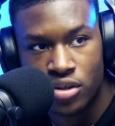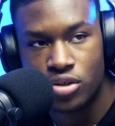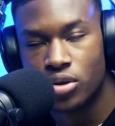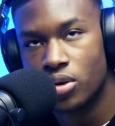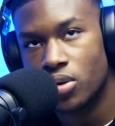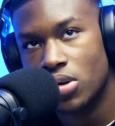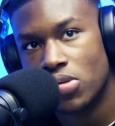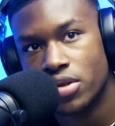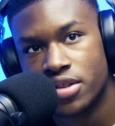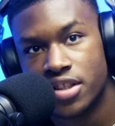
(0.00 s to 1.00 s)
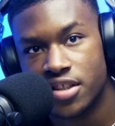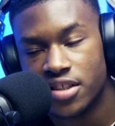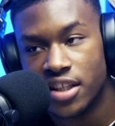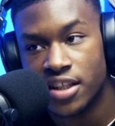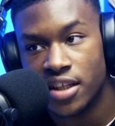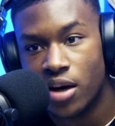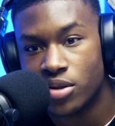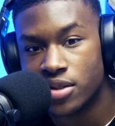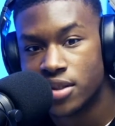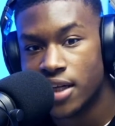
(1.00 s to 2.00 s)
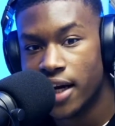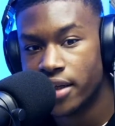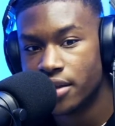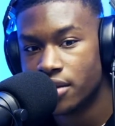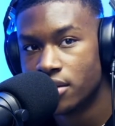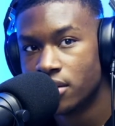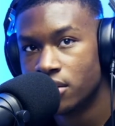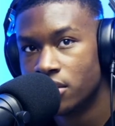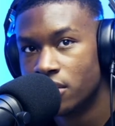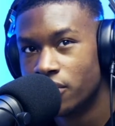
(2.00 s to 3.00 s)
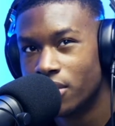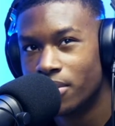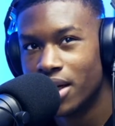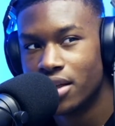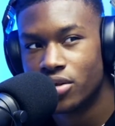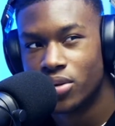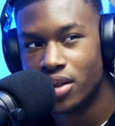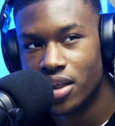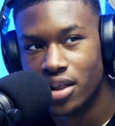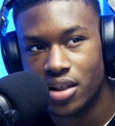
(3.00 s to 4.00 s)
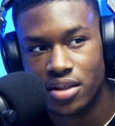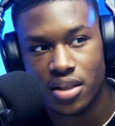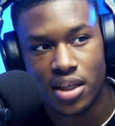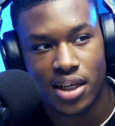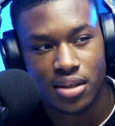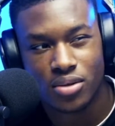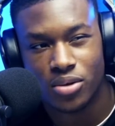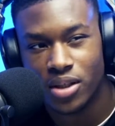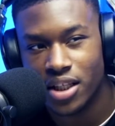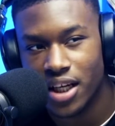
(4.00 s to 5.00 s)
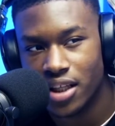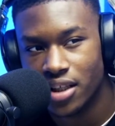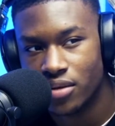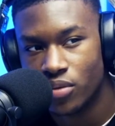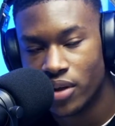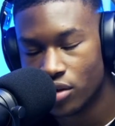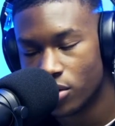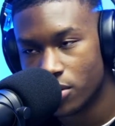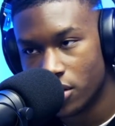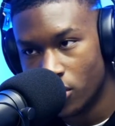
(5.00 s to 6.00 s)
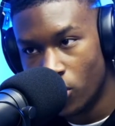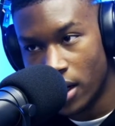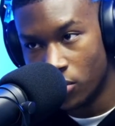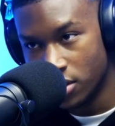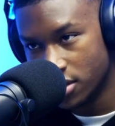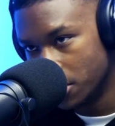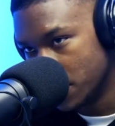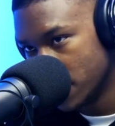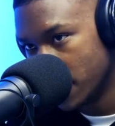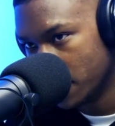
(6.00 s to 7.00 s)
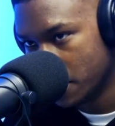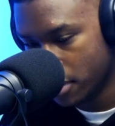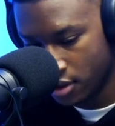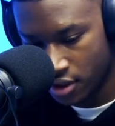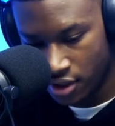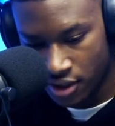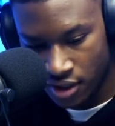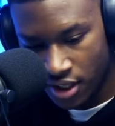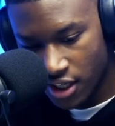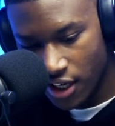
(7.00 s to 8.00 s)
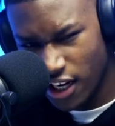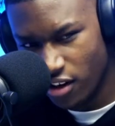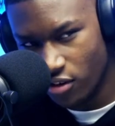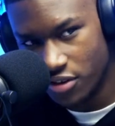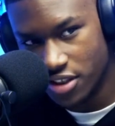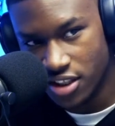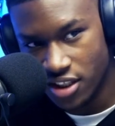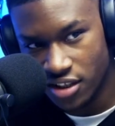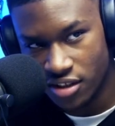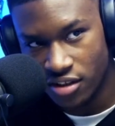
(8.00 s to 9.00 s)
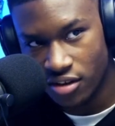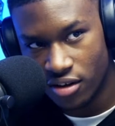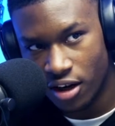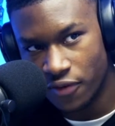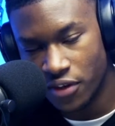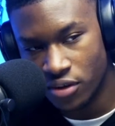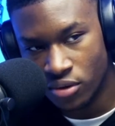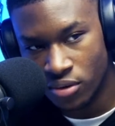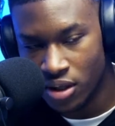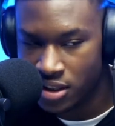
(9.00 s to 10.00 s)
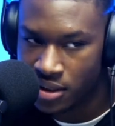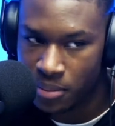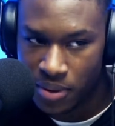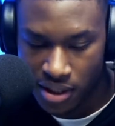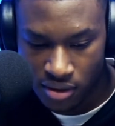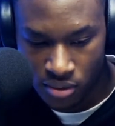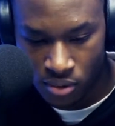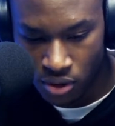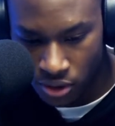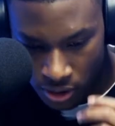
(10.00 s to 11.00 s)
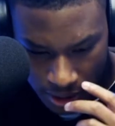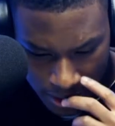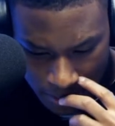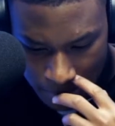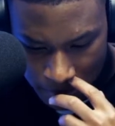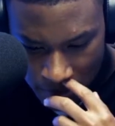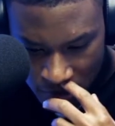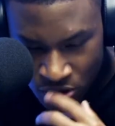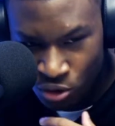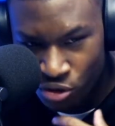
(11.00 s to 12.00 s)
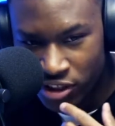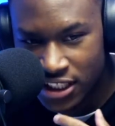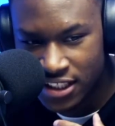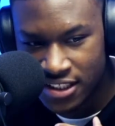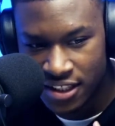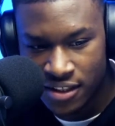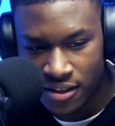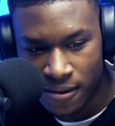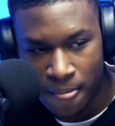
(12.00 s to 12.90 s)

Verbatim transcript: So 16, I was signed. Okay. From like 2018 to like 2019 when I dropped the Y1C mixtape. Yes. And then obviously after the duo, I was independent and whatnot. Um, still releasing,